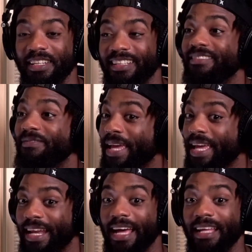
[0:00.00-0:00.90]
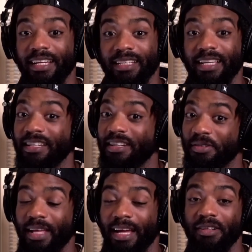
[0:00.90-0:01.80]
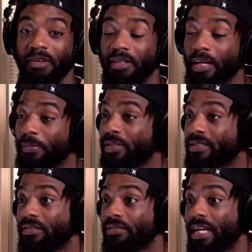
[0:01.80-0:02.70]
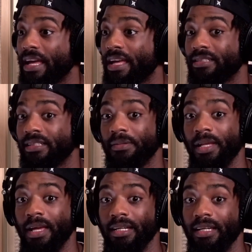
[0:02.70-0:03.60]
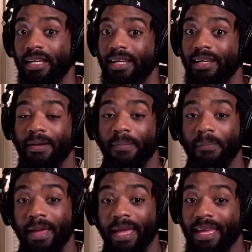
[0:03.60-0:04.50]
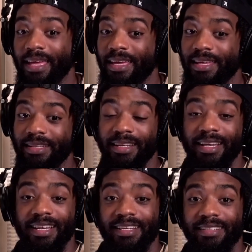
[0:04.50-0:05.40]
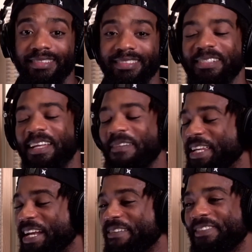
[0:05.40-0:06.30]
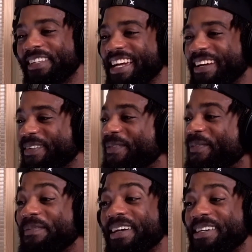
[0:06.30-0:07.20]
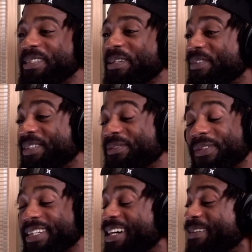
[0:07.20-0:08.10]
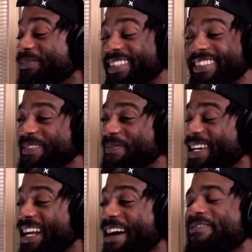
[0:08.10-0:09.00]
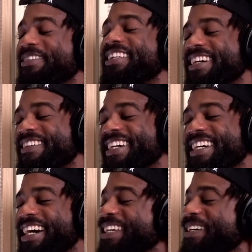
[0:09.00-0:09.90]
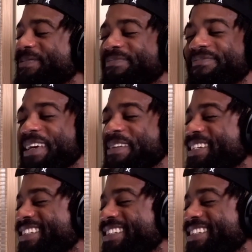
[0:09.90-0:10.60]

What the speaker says: Man, because I know a couple of single dads, and I'm like, man, because I feel like women are so much more complex than men. I feel that way. I know maybe